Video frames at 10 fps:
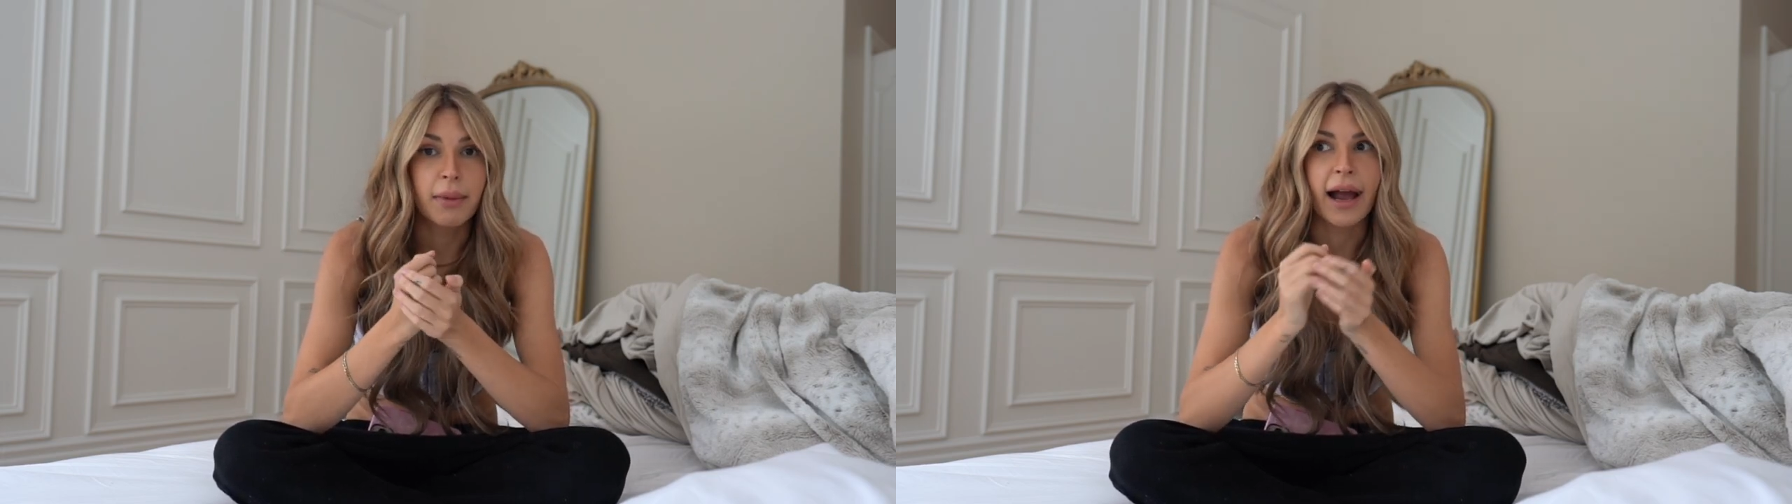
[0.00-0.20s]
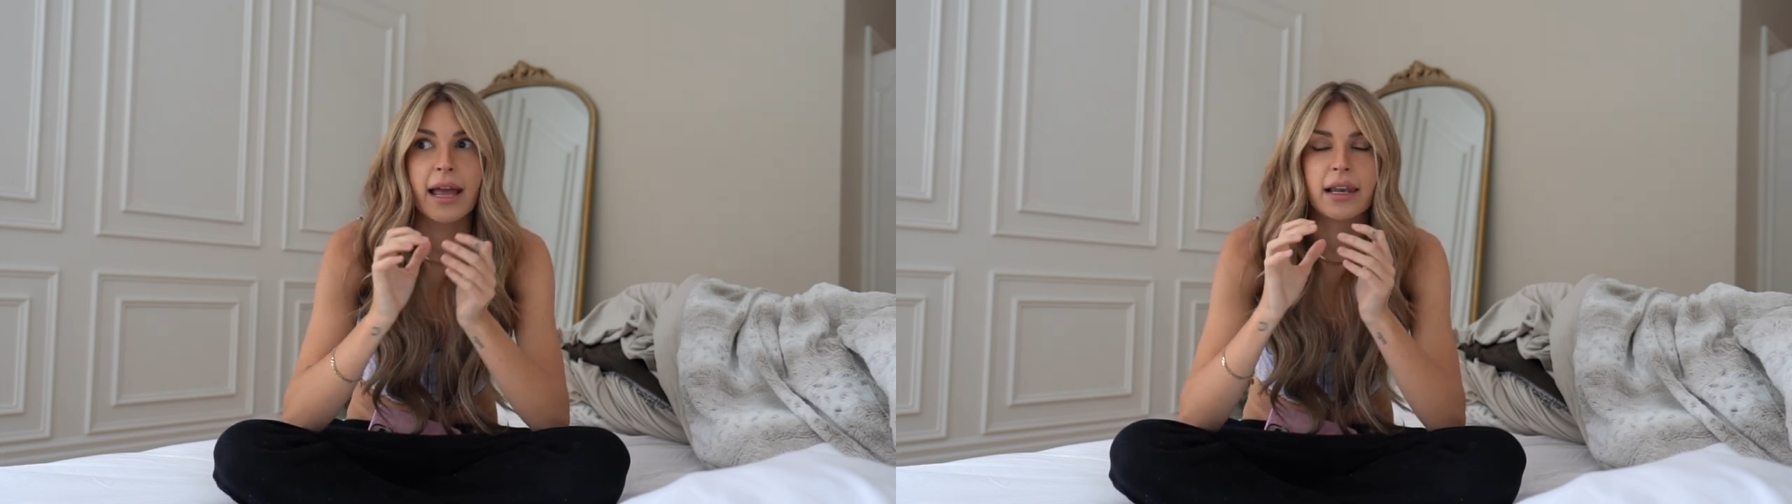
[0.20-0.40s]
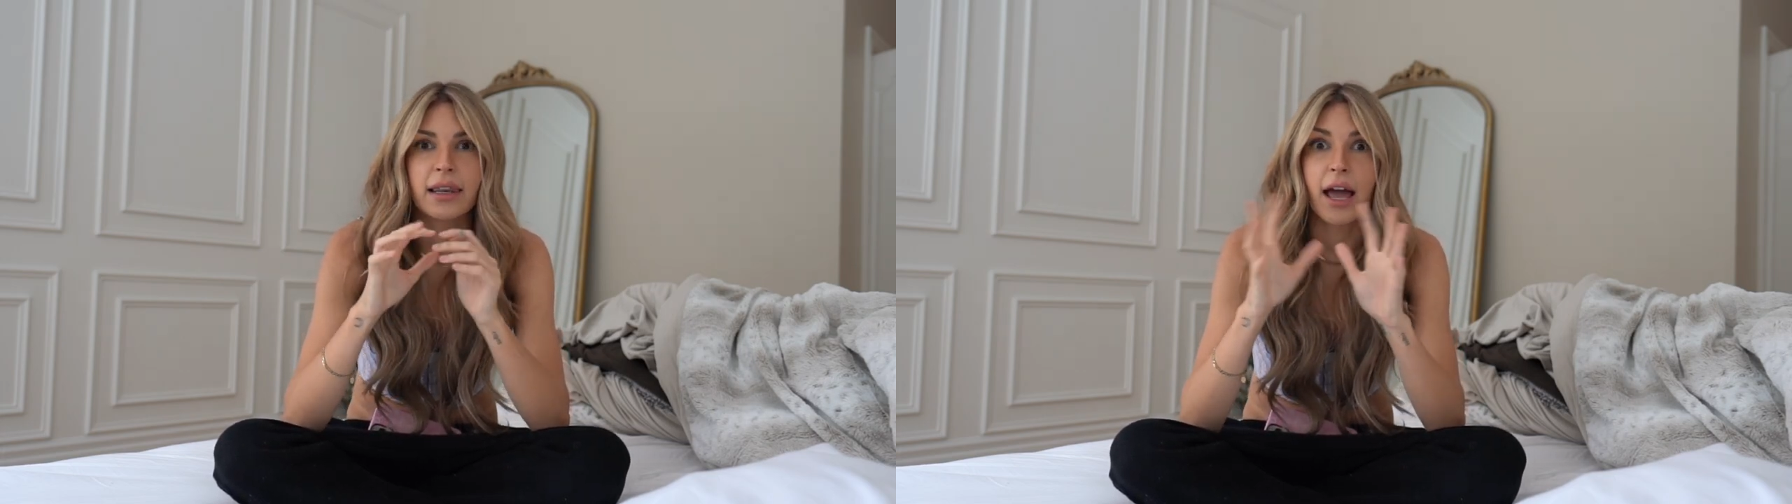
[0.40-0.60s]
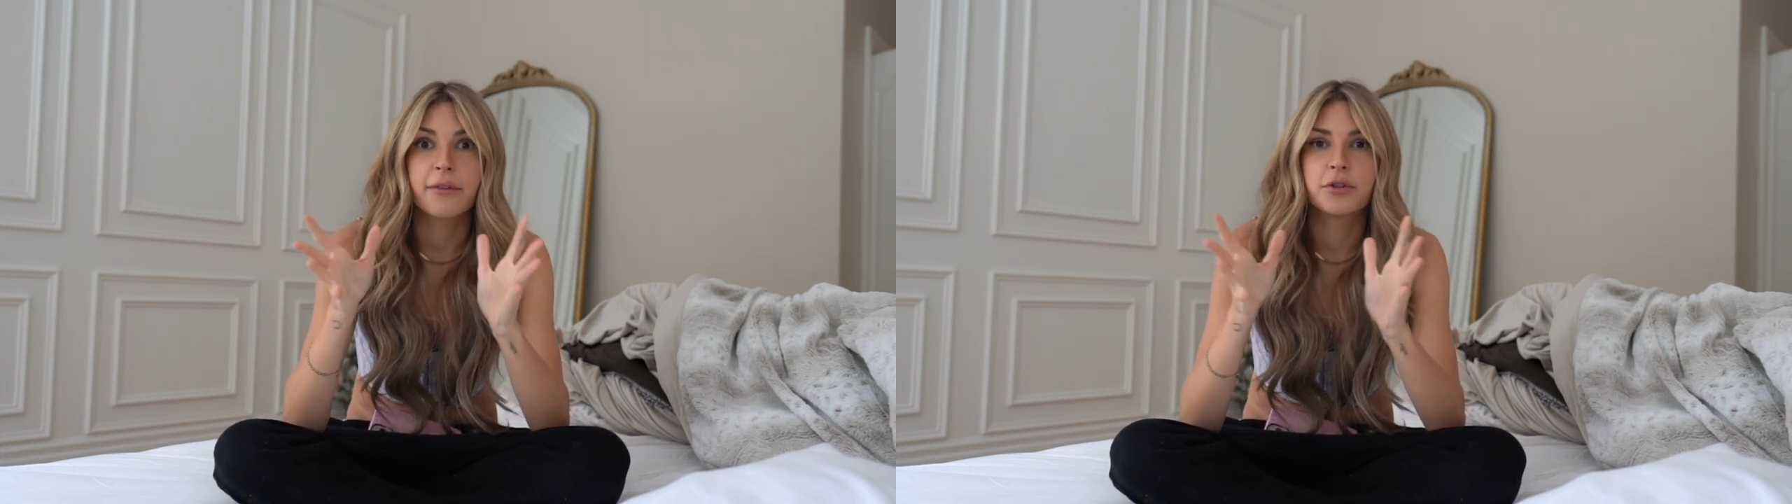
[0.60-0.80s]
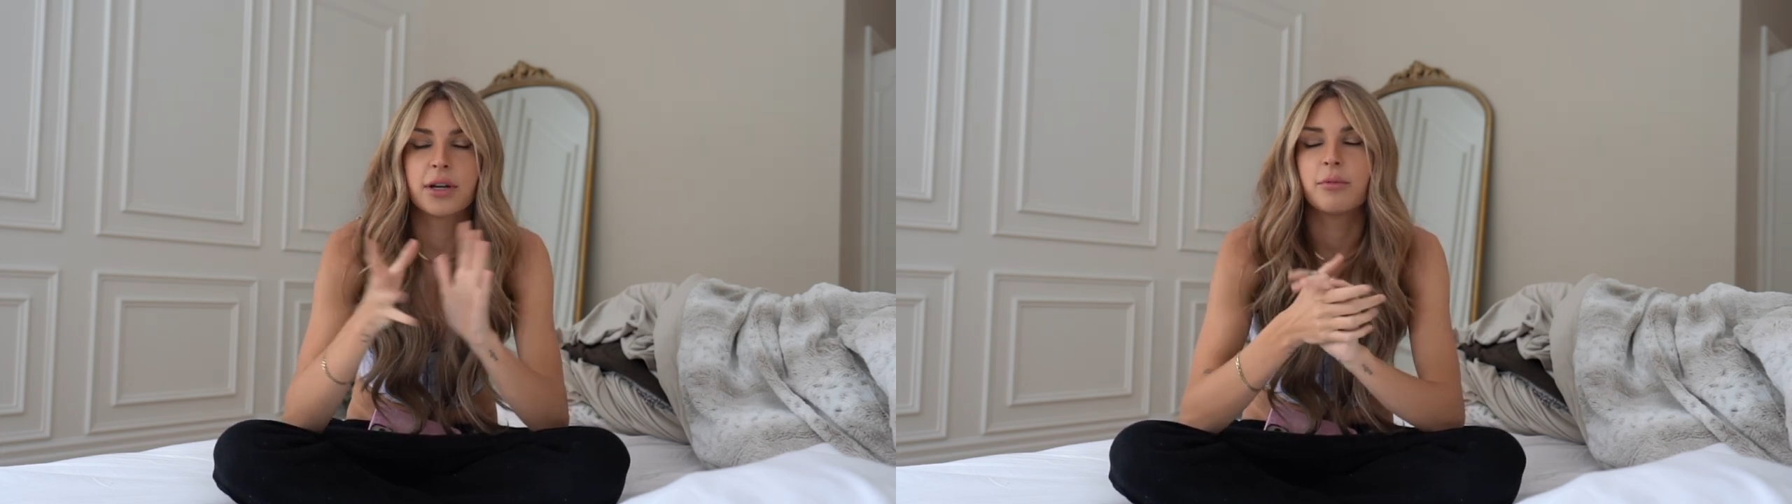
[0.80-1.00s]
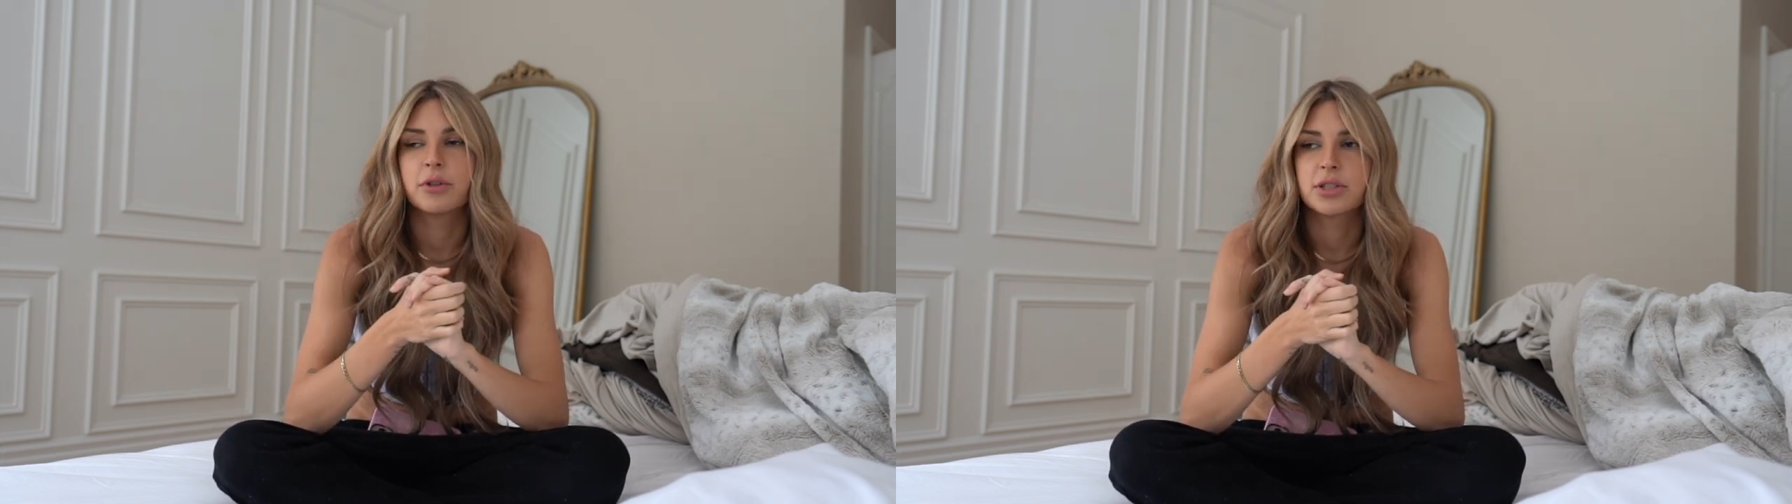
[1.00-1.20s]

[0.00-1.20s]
My life dream